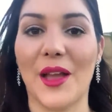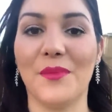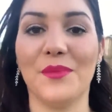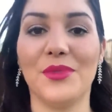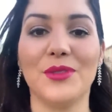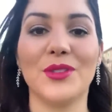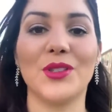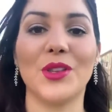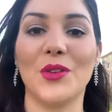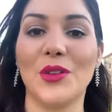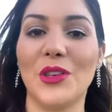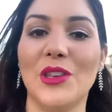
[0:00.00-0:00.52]
It was
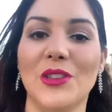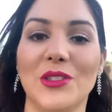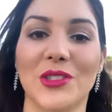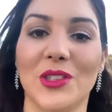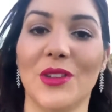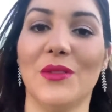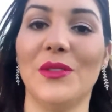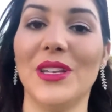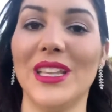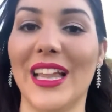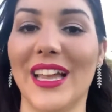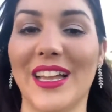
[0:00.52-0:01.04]
so cute. So
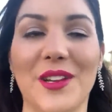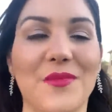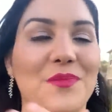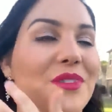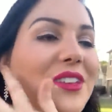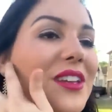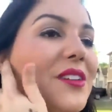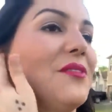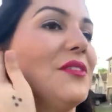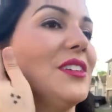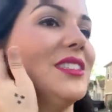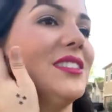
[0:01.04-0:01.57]
we let it be
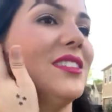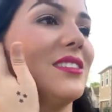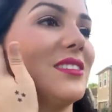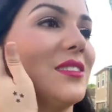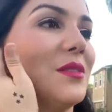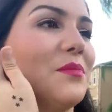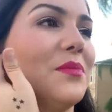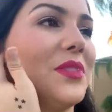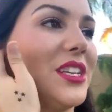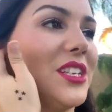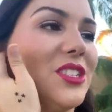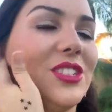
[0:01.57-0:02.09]
and we took some
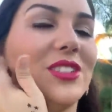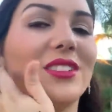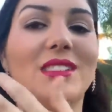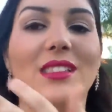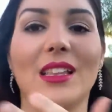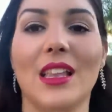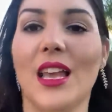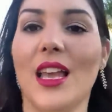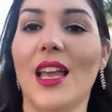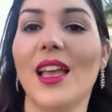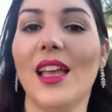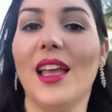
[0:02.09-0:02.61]
pictures.
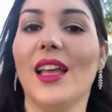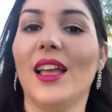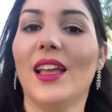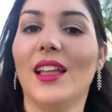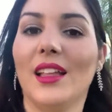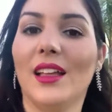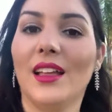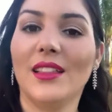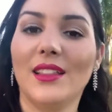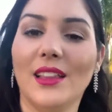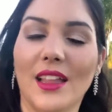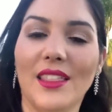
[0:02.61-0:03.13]

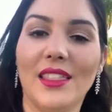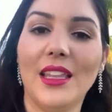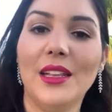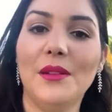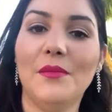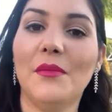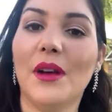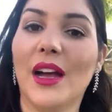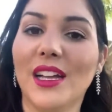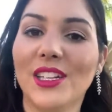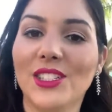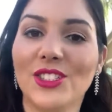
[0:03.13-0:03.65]
Nothing
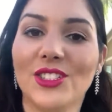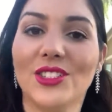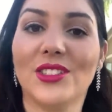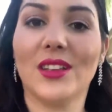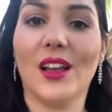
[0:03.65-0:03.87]
much.